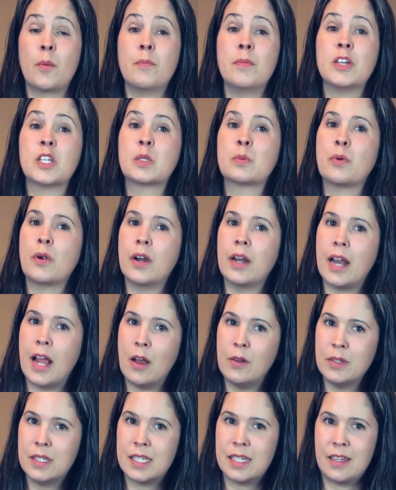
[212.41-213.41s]

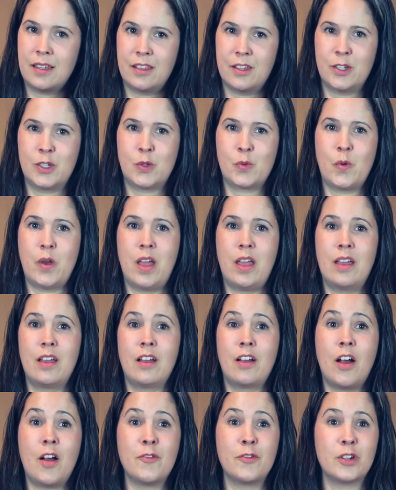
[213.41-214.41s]
mispronouncing this way in
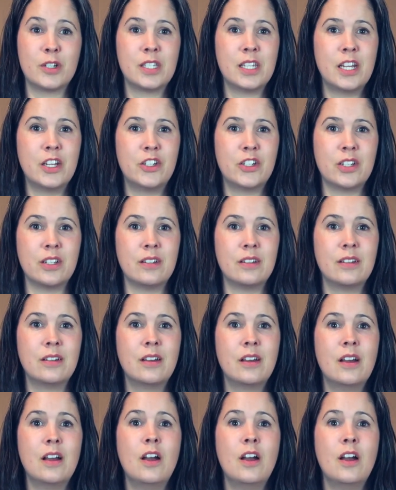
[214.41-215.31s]
conversation